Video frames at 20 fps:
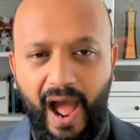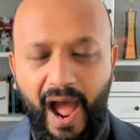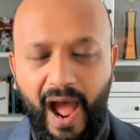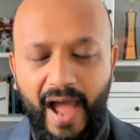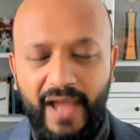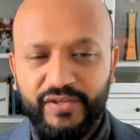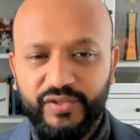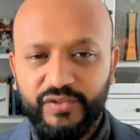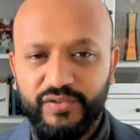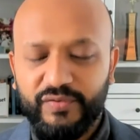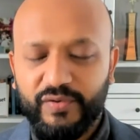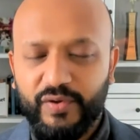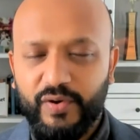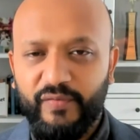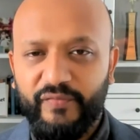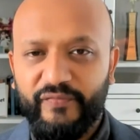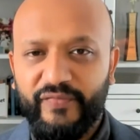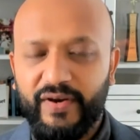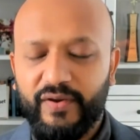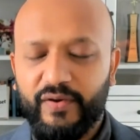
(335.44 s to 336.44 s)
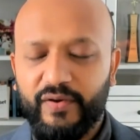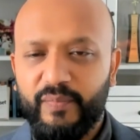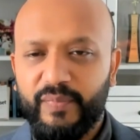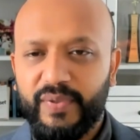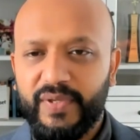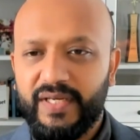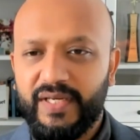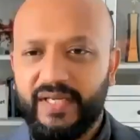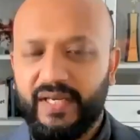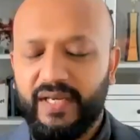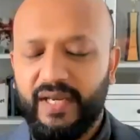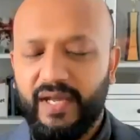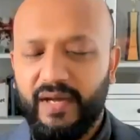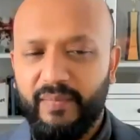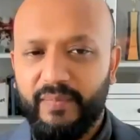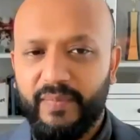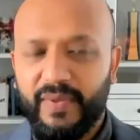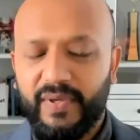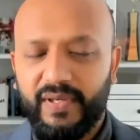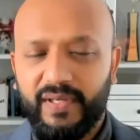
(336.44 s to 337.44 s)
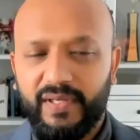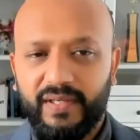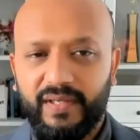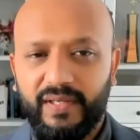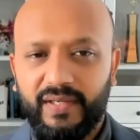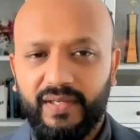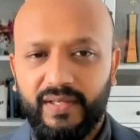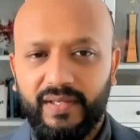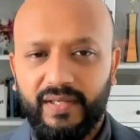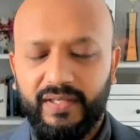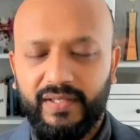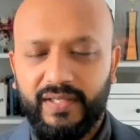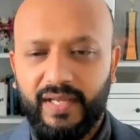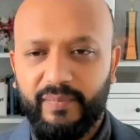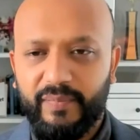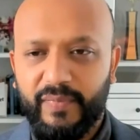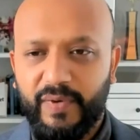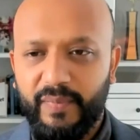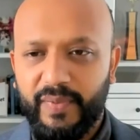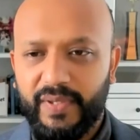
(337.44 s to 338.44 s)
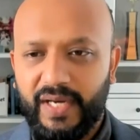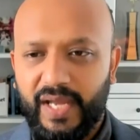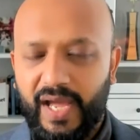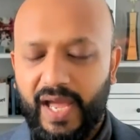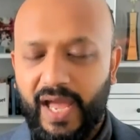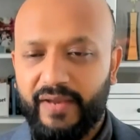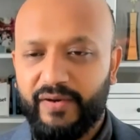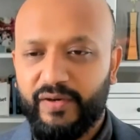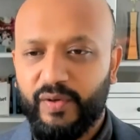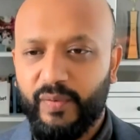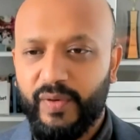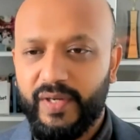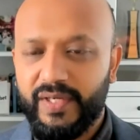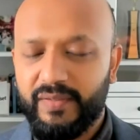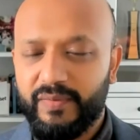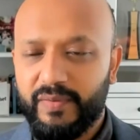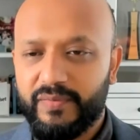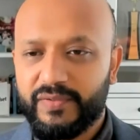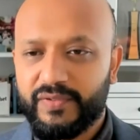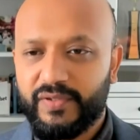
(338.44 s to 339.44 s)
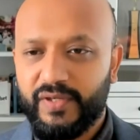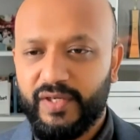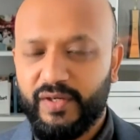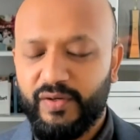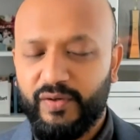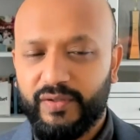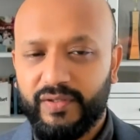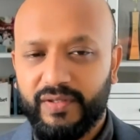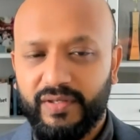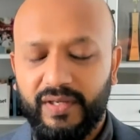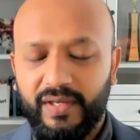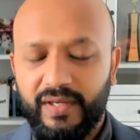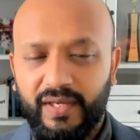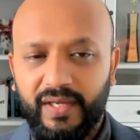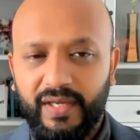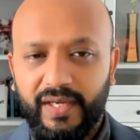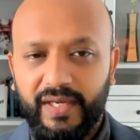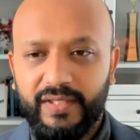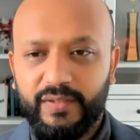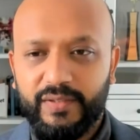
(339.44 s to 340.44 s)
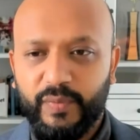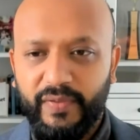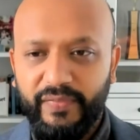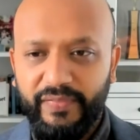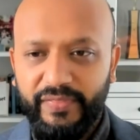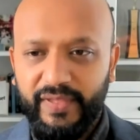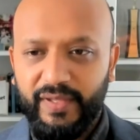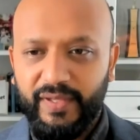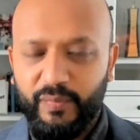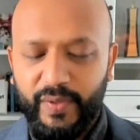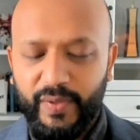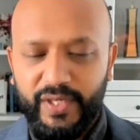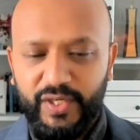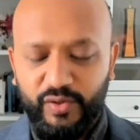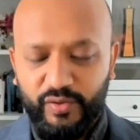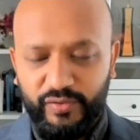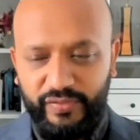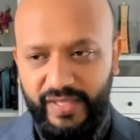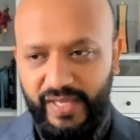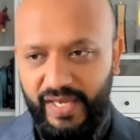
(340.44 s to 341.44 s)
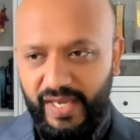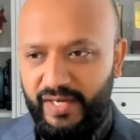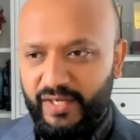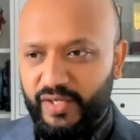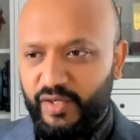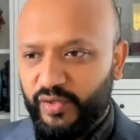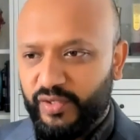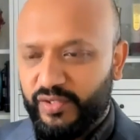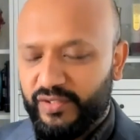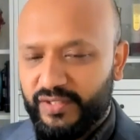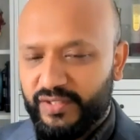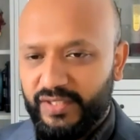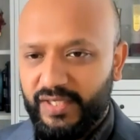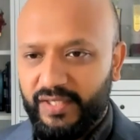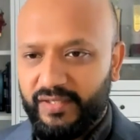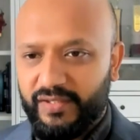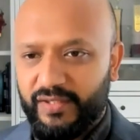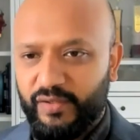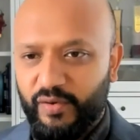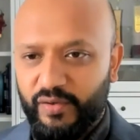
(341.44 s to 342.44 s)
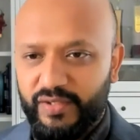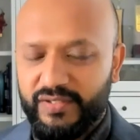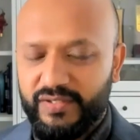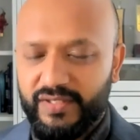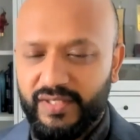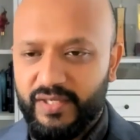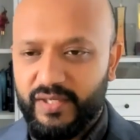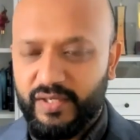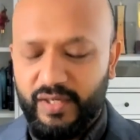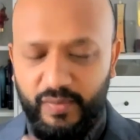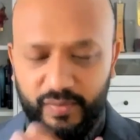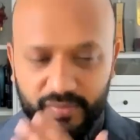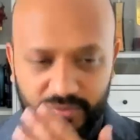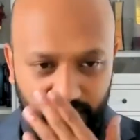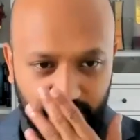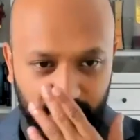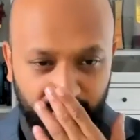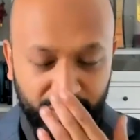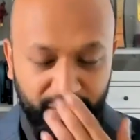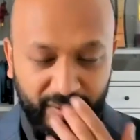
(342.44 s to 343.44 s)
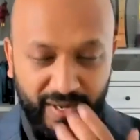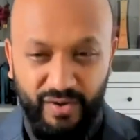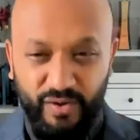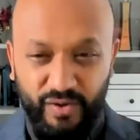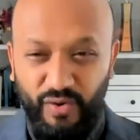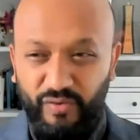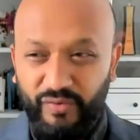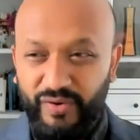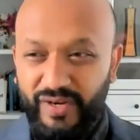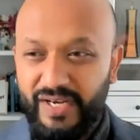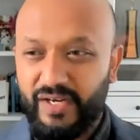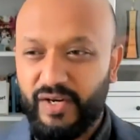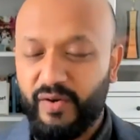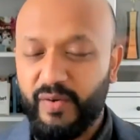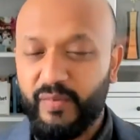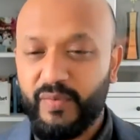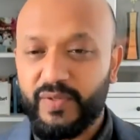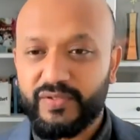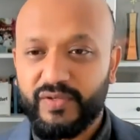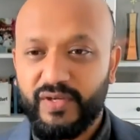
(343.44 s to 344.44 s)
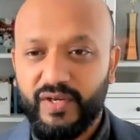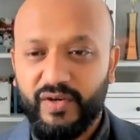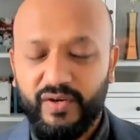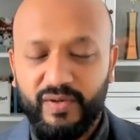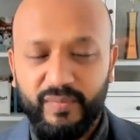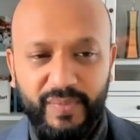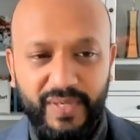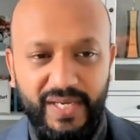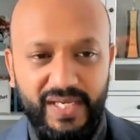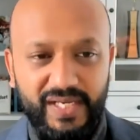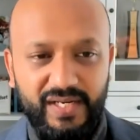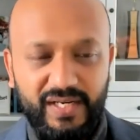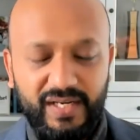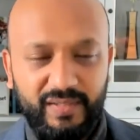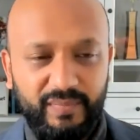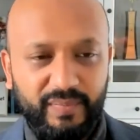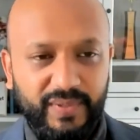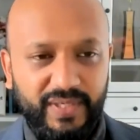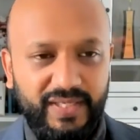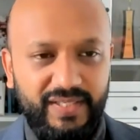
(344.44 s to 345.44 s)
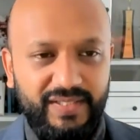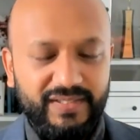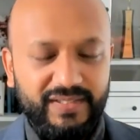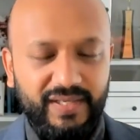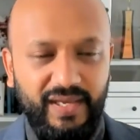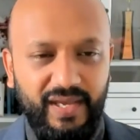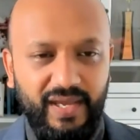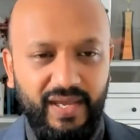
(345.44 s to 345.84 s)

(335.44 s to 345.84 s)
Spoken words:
I just felt completely numb in that moment. I had no idea what was going on. It's one thing when you're there and you can see and the doctors are there and you know what's going on, but not really knowing what's going on, being in another place,